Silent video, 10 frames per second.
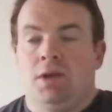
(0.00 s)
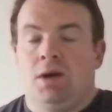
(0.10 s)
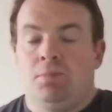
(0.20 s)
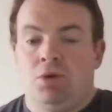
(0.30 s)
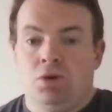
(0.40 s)

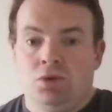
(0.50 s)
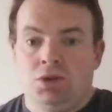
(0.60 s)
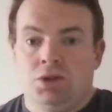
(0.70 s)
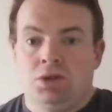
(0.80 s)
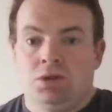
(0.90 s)

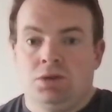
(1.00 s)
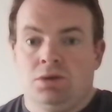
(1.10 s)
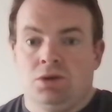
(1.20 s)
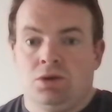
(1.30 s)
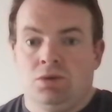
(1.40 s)
approach
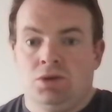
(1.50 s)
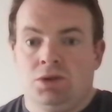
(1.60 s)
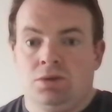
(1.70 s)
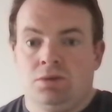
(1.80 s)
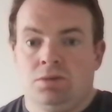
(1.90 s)
your
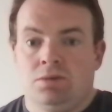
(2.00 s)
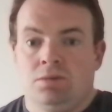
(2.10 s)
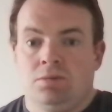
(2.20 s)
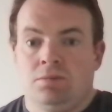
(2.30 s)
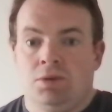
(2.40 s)
coaching,
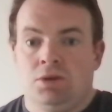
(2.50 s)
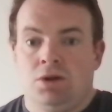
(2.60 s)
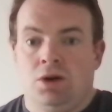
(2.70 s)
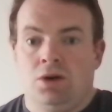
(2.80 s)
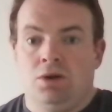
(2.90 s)
but
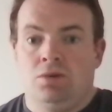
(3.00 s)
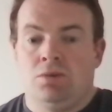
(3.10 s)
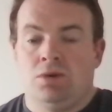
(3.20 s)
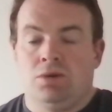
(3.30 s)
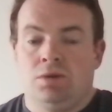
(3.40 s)
now
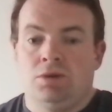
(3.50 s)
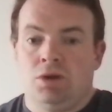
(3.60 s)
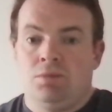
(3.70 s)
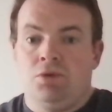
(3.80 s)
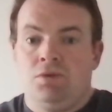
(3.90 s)
we're going to
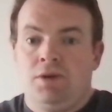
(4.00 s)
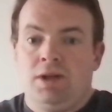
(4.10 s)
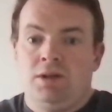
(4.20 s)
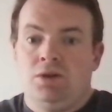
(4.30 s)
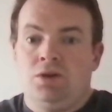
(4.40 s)
start moving
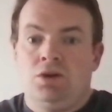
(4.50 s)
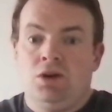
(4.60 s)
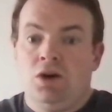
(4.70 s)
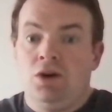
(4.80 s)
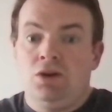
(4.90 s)
into
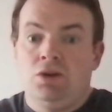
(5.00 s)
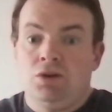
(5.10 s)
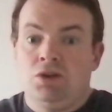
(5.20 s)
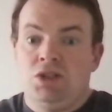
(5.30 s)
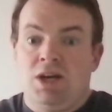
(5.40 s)
how
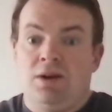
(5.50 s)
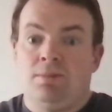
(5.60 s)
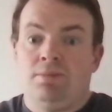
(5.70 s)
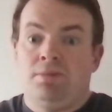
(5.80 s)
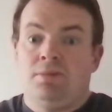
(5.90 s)
to set
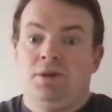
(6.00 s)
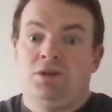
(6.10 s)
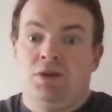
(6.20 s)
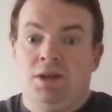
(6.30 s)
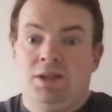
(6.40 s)
up a
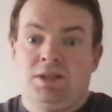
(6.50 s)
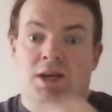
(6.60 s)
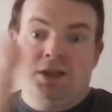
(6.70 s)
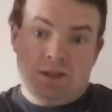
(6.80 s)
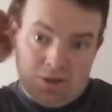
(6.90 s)
training
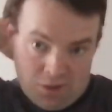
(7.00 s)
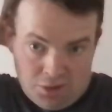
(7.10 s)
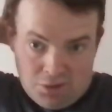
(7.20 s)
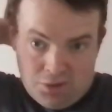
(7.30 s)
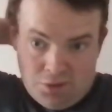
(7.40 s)
session,
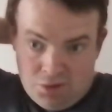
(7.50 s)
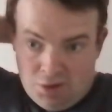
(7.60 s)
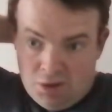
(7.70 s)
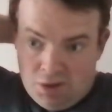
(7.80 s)
how to